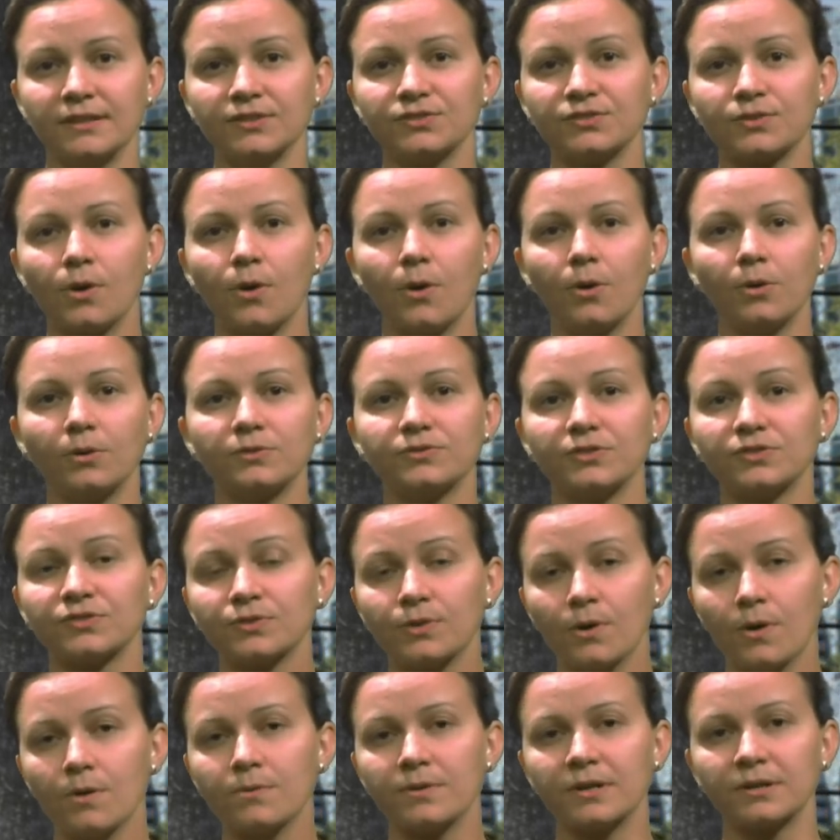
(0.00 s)
is called the
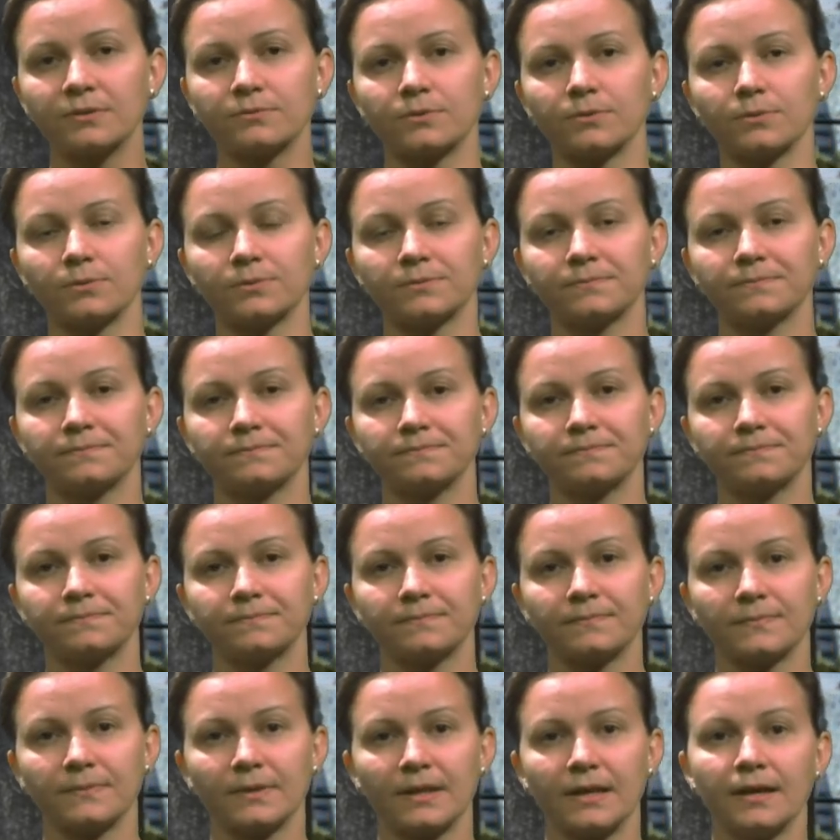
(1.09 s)
scoring rule.
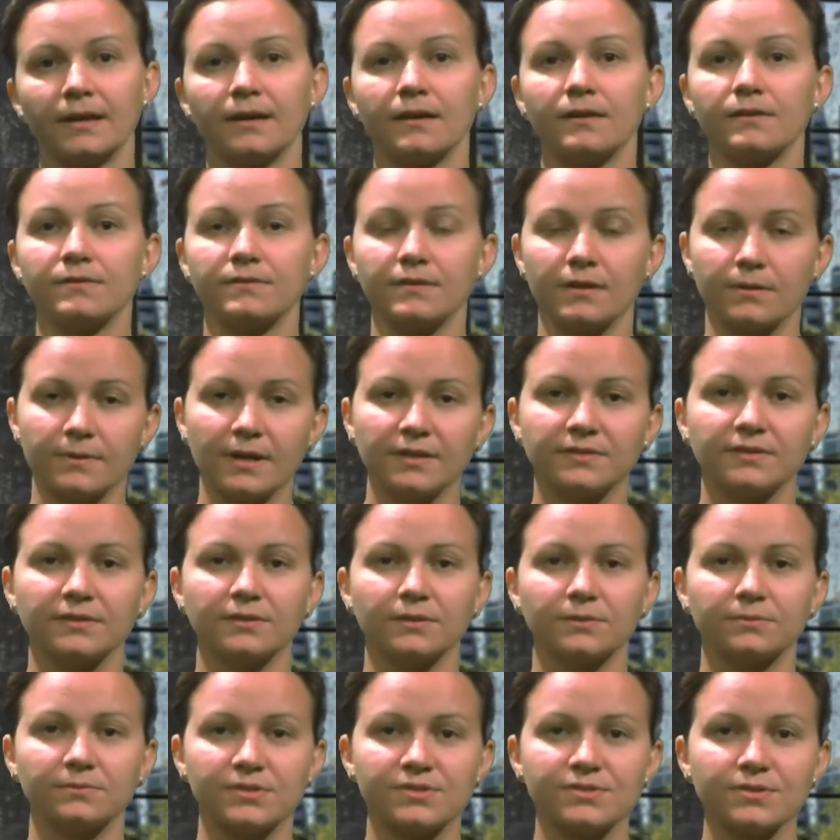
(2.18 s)

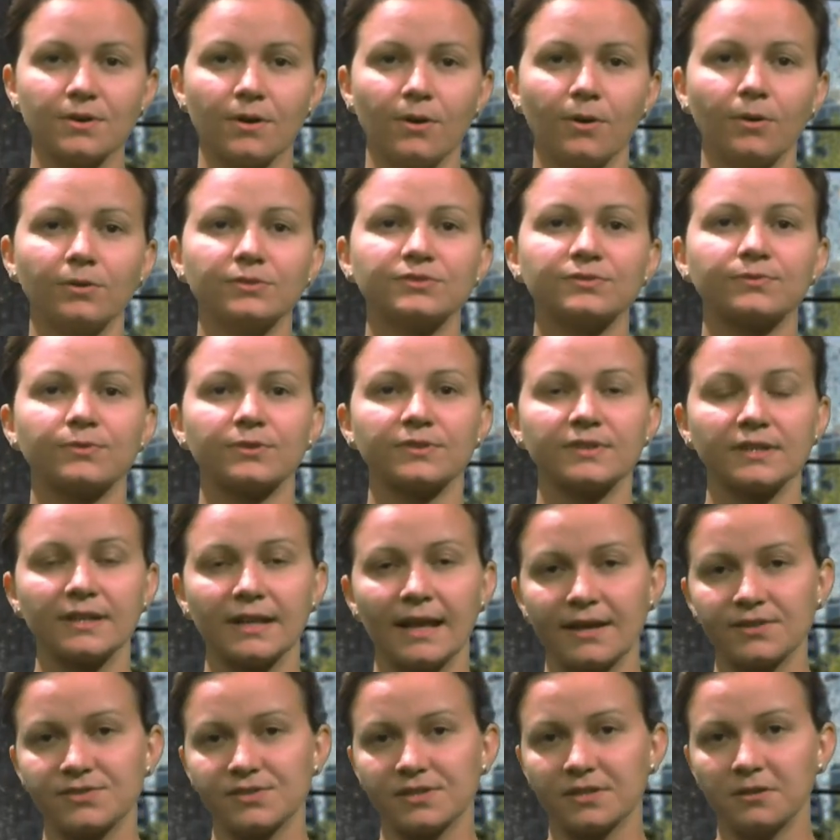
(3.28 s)
Theoretical results for the
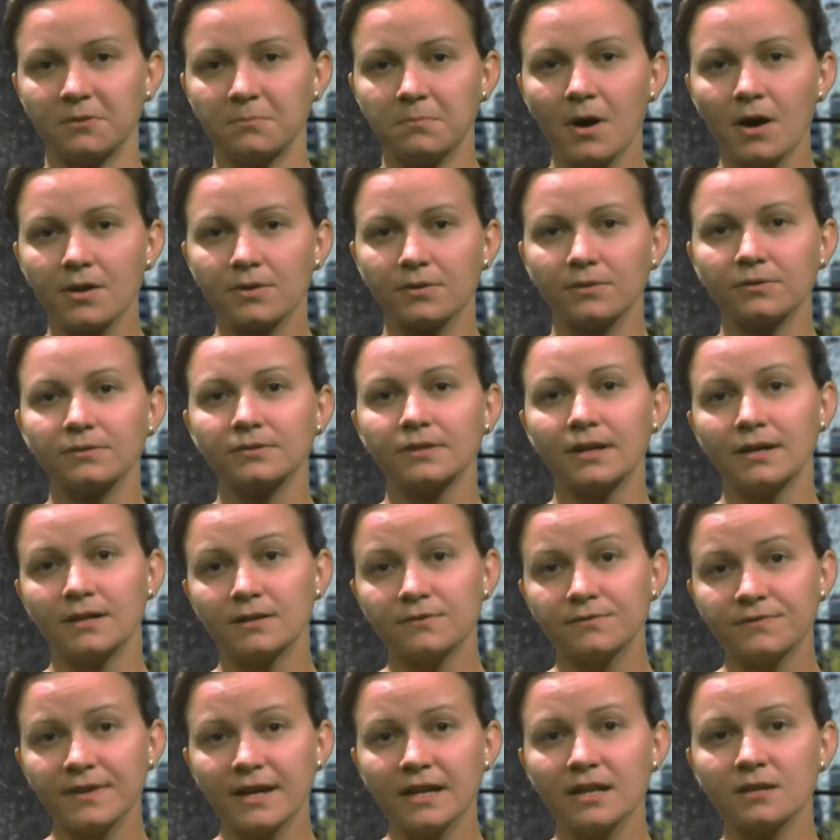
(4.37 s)
classical model are
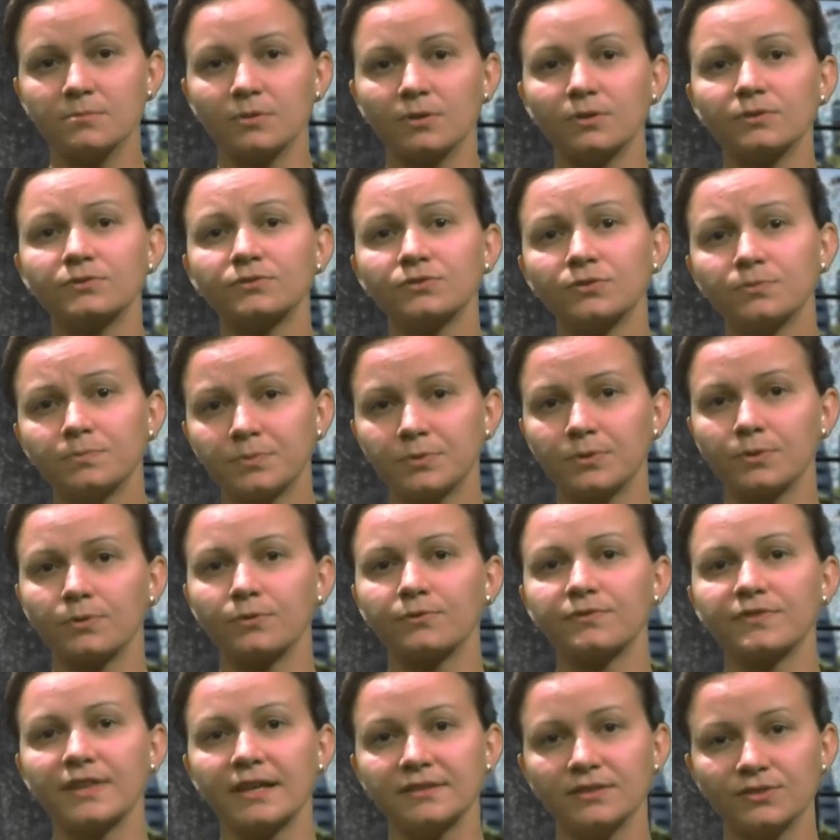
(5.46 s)
available to
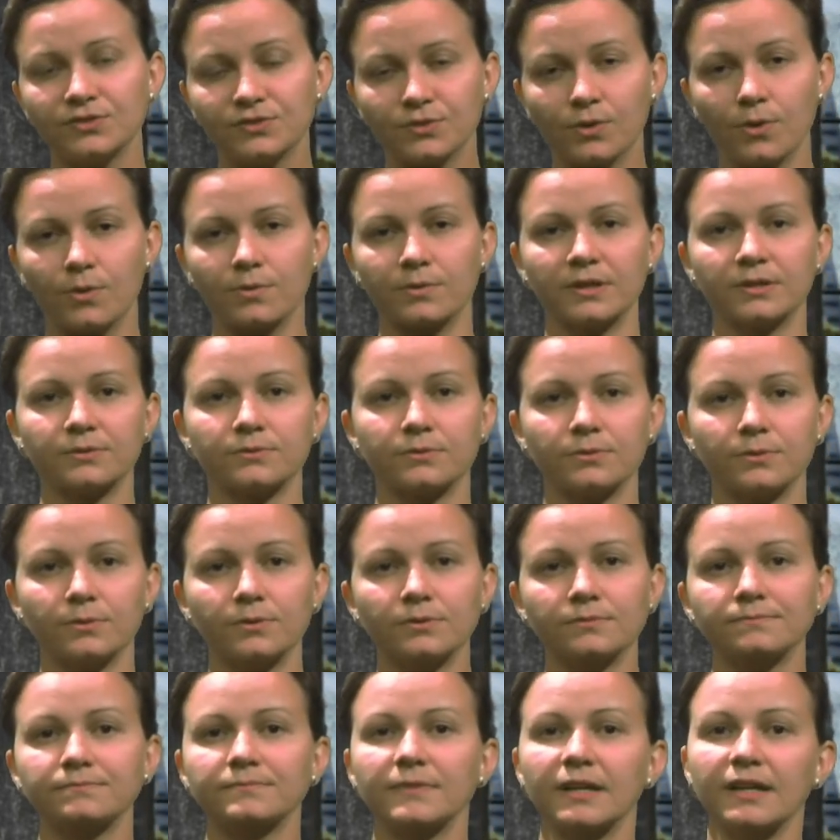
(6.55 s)
prove that this scoring
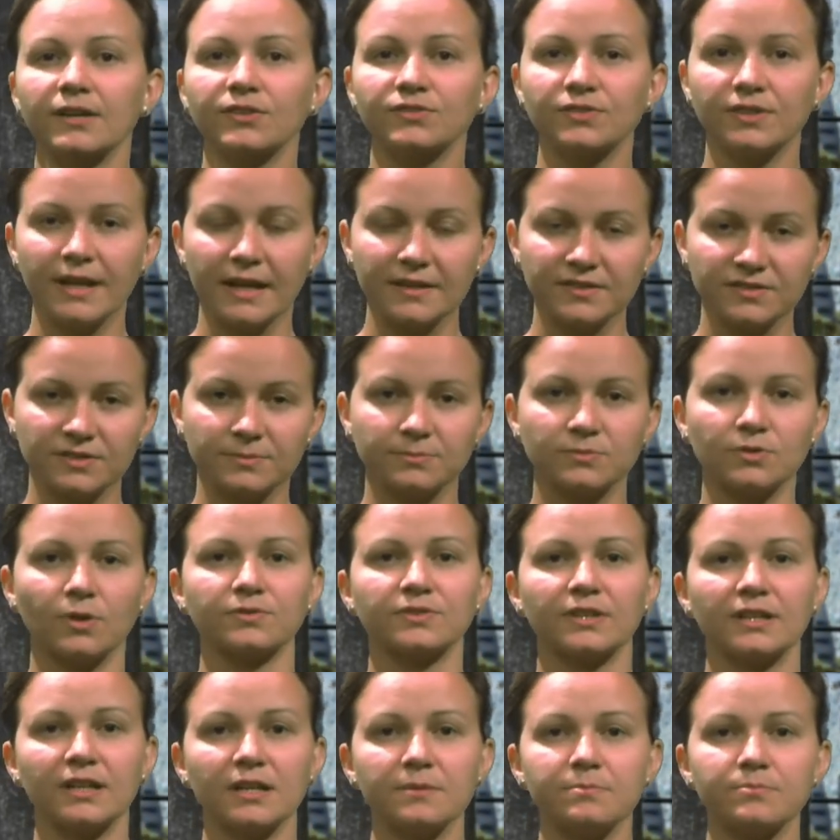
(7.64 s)
rule is an
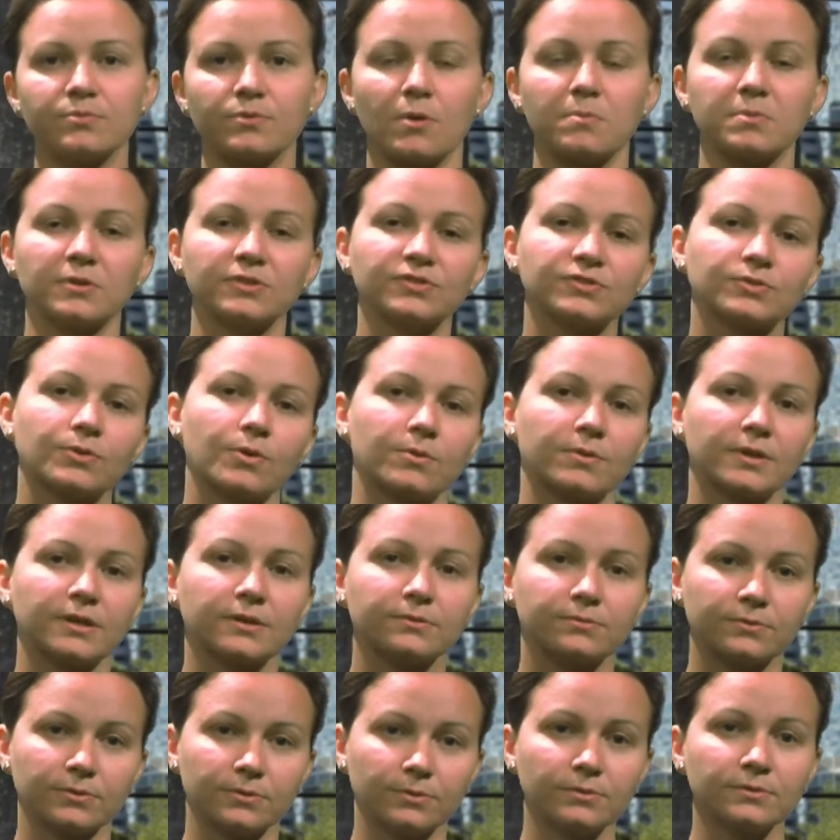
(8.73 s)
asymptotically proper scoring
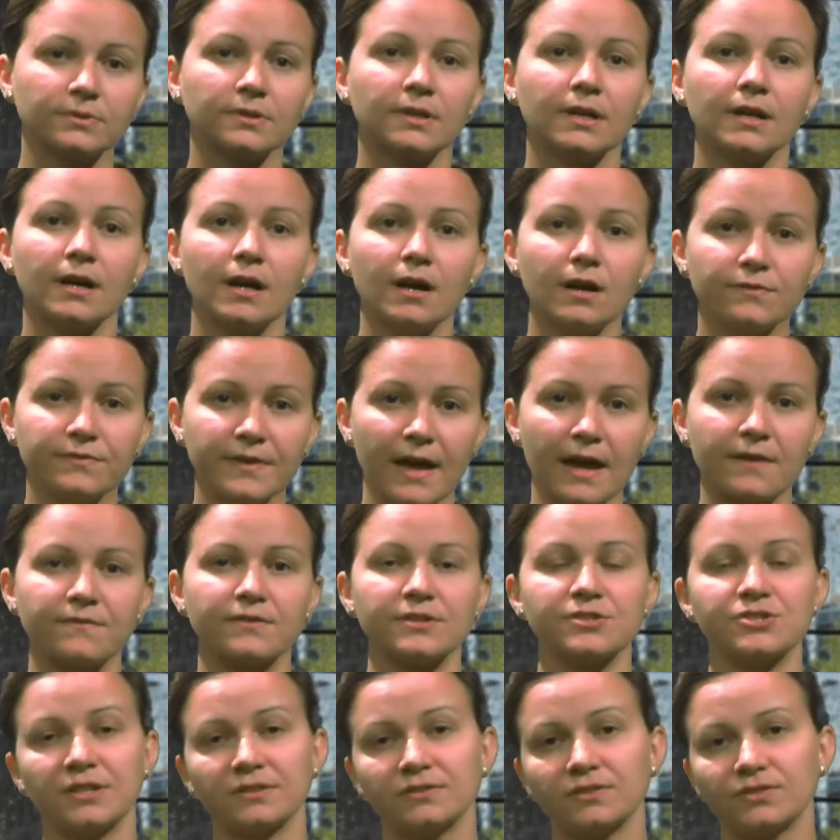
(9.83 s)
rule of
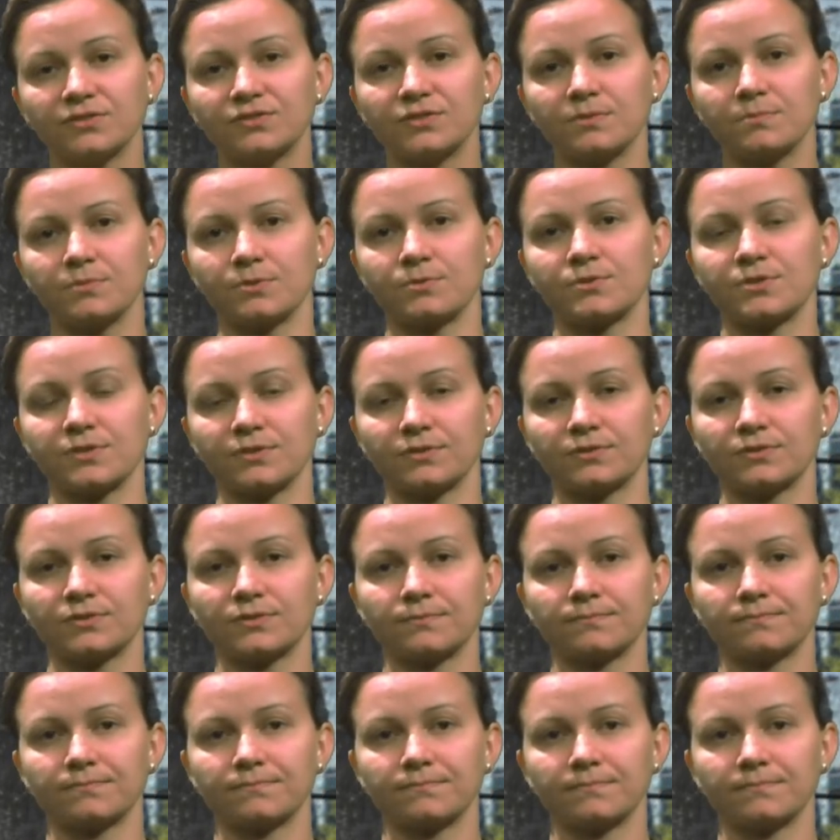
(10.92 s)
averaging distributions.